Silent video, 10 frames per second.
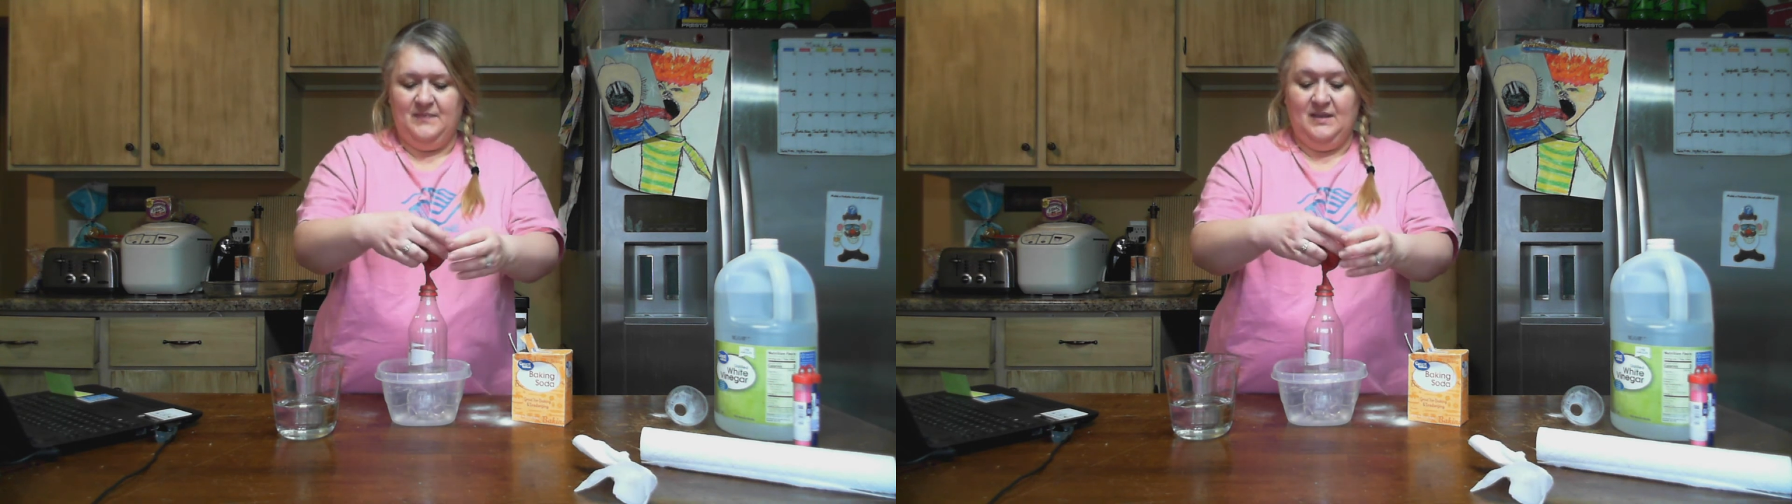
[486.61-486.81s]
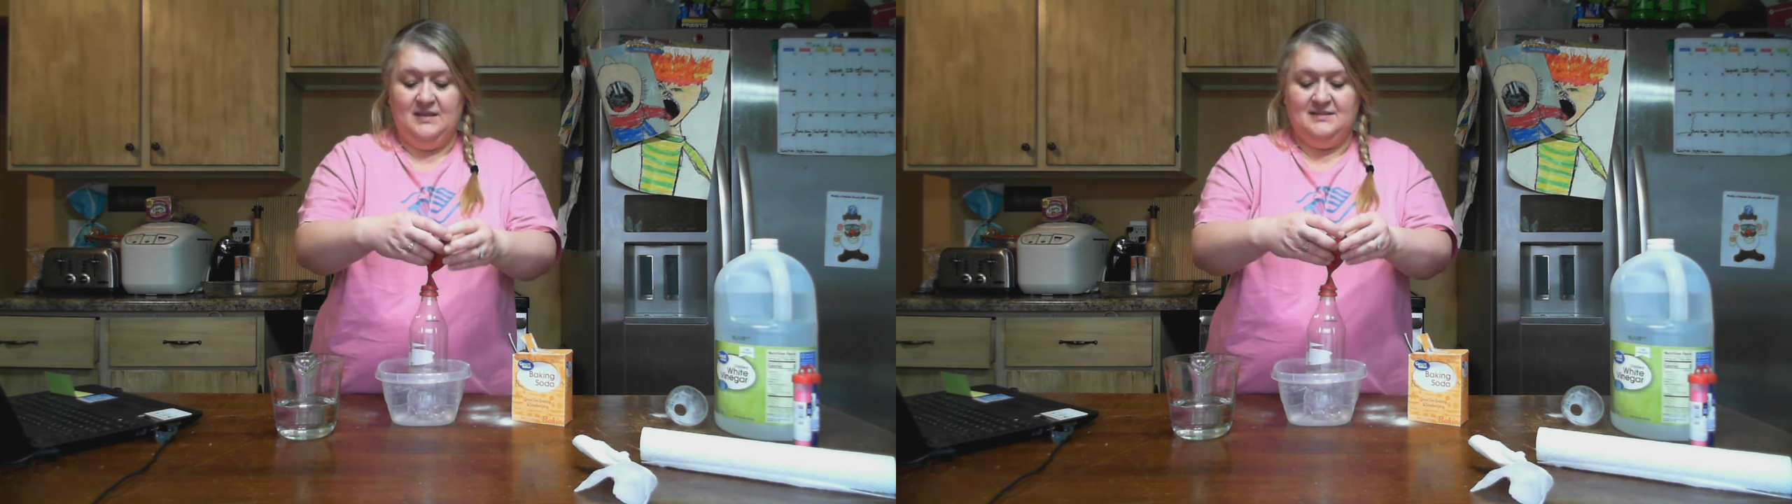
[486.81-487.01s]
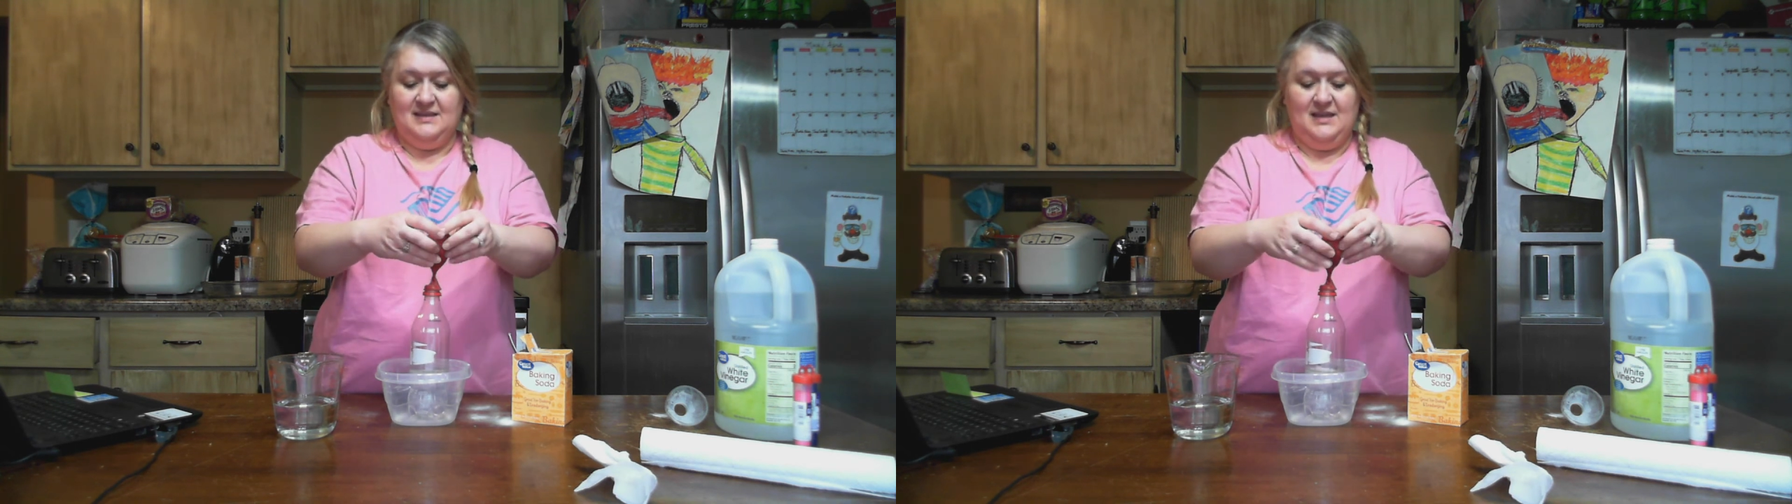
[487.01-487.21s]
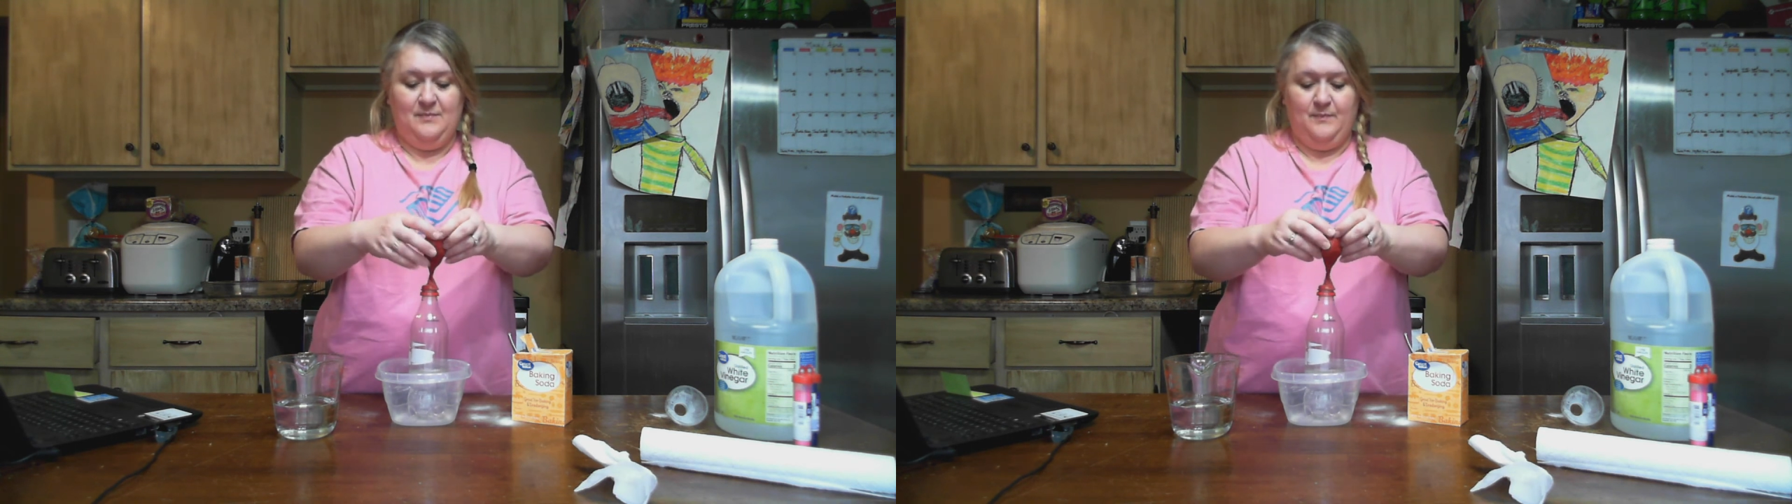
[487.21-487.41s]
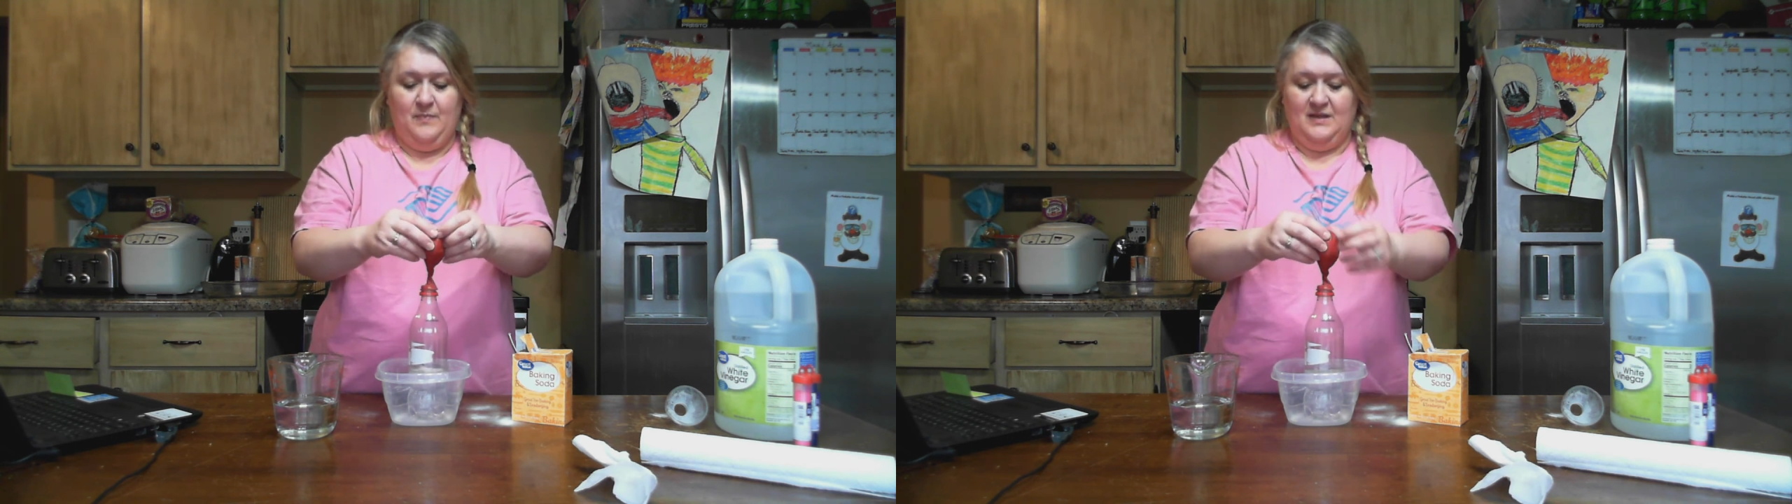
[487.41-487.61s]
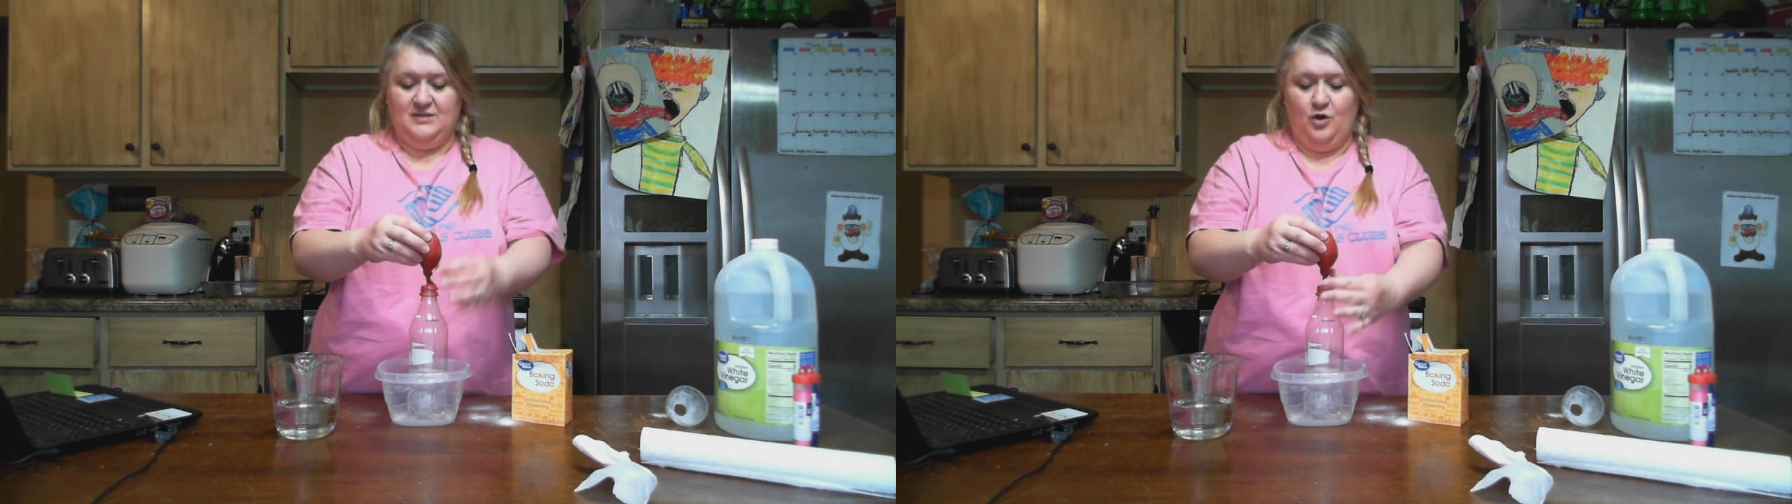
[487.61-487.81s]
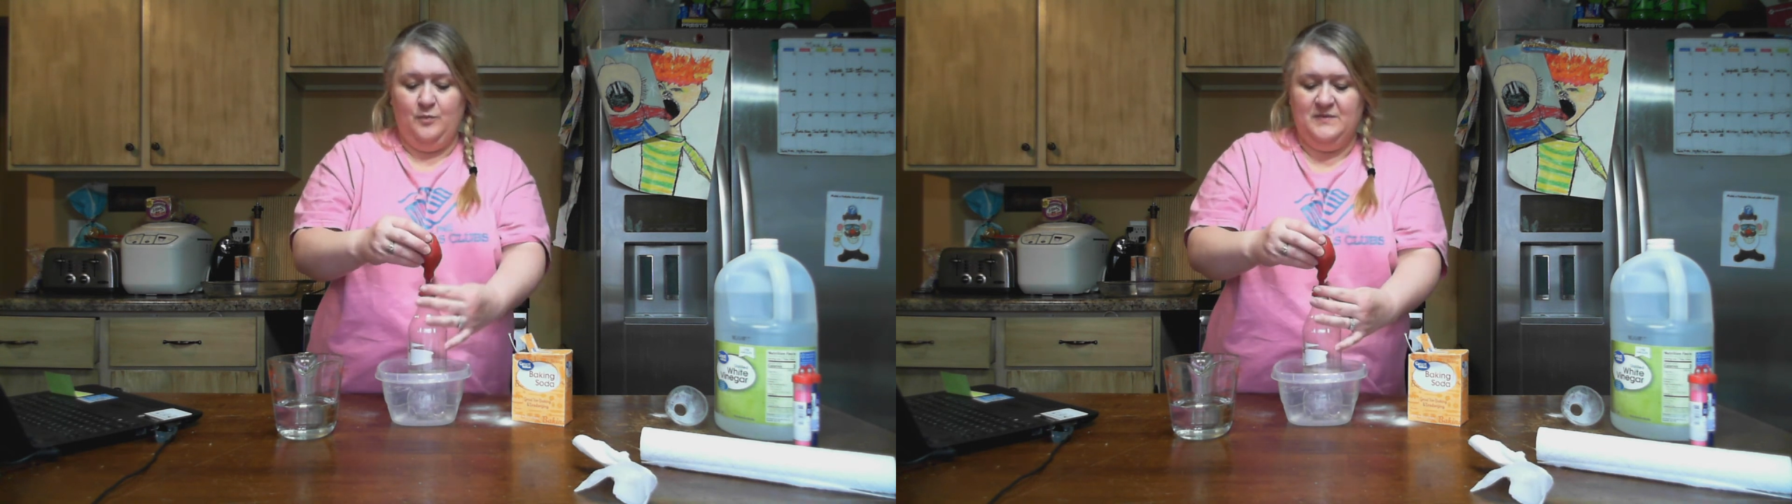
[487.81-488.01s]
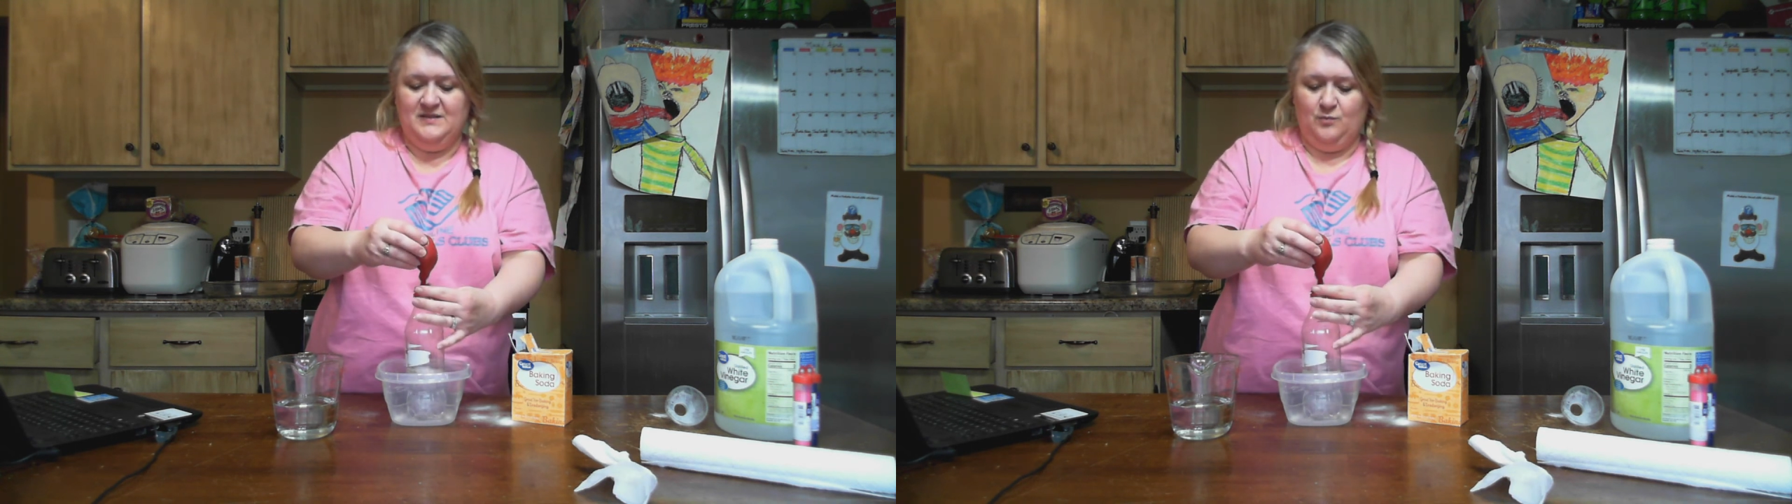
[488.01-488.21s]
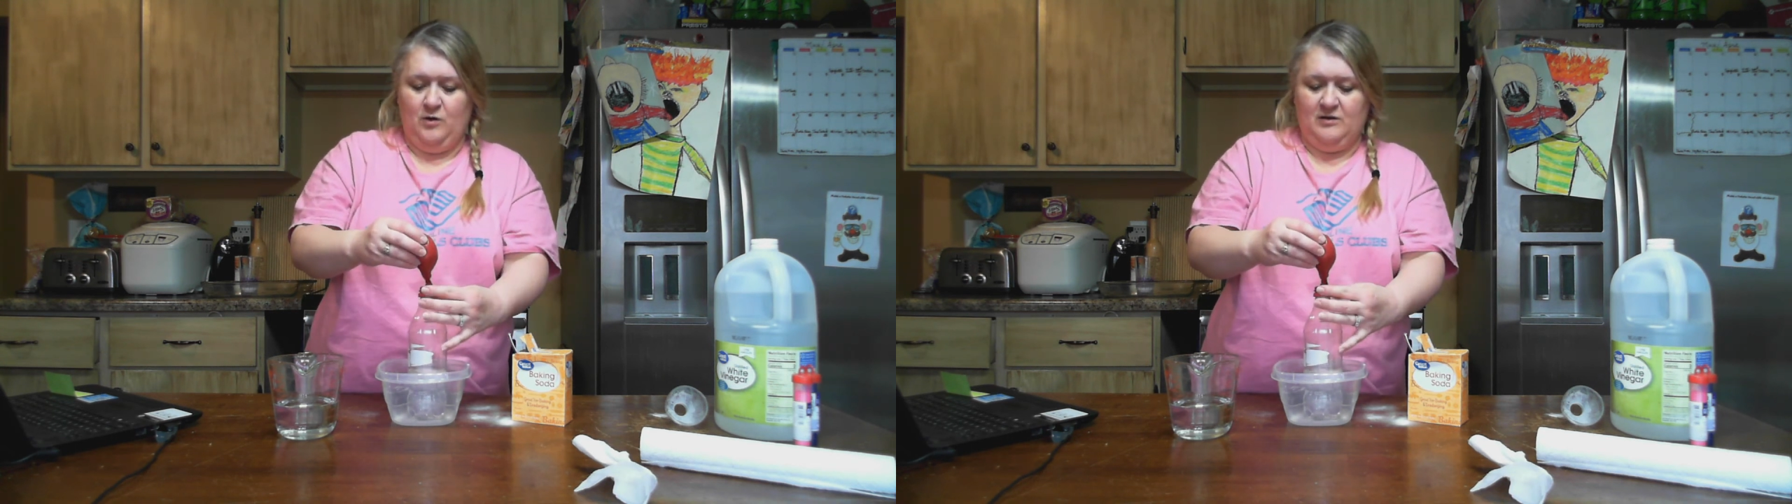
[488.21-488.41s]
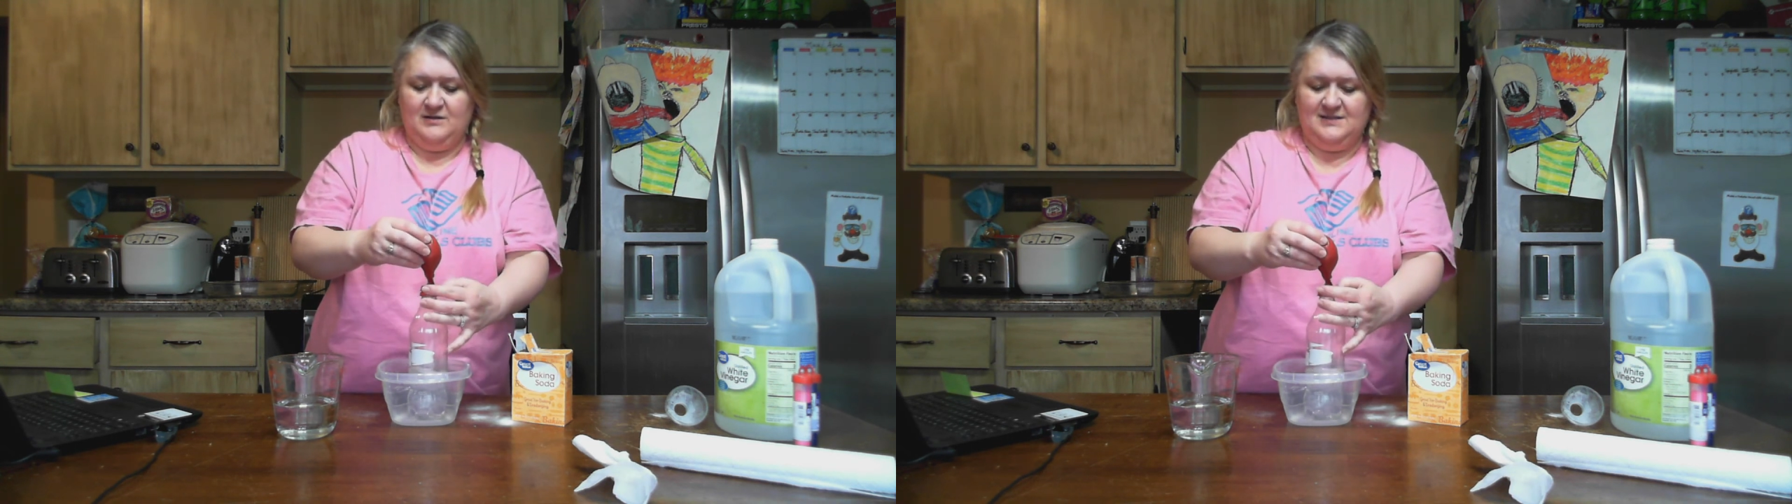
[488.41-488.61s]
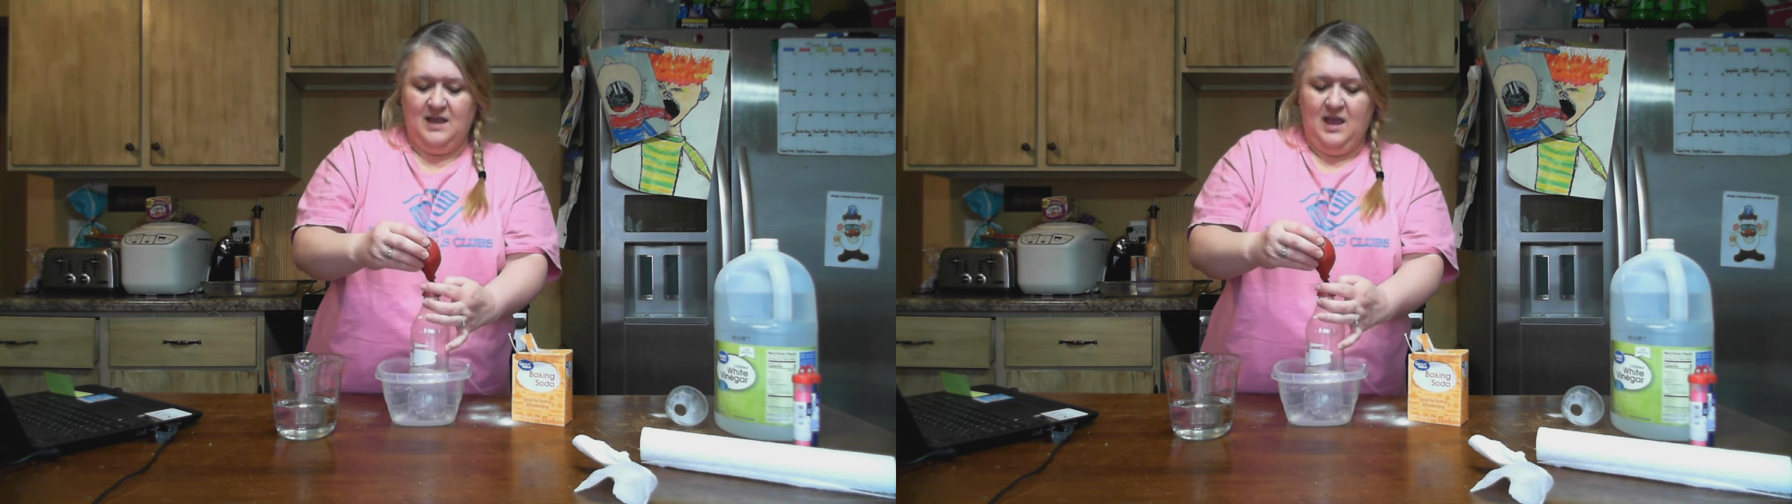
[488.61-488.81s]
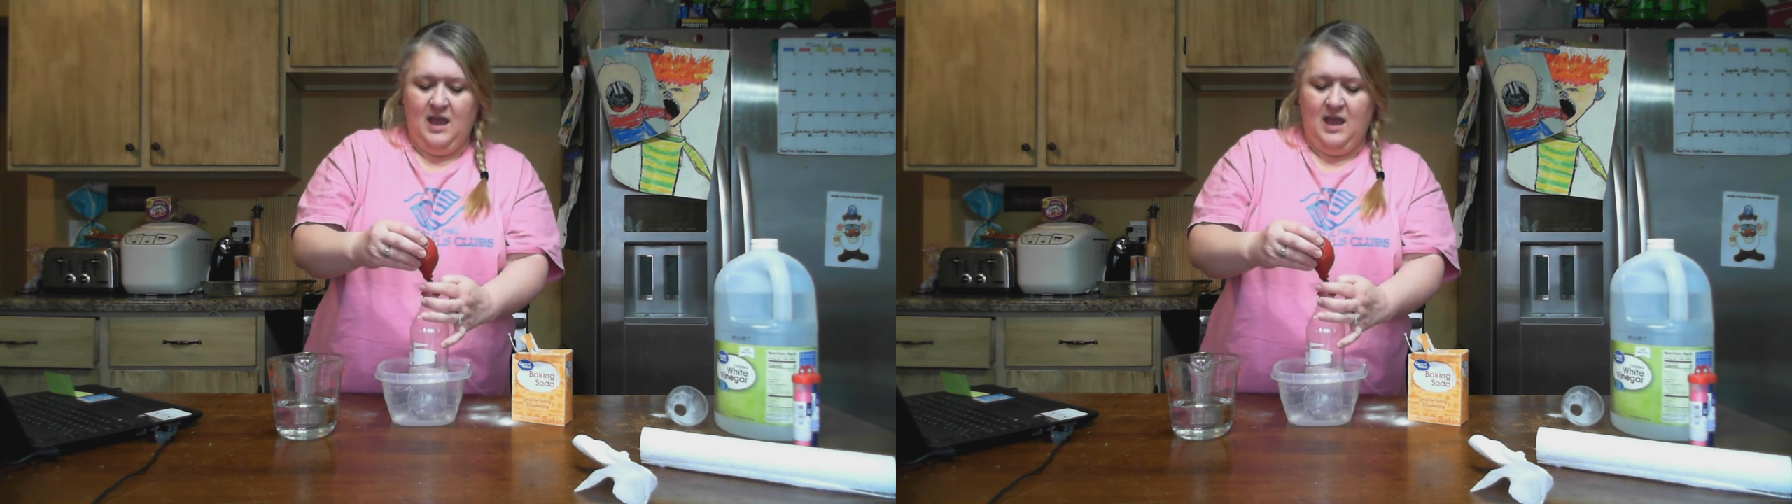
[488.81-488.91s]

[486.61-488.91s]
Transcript: Let's hope this works.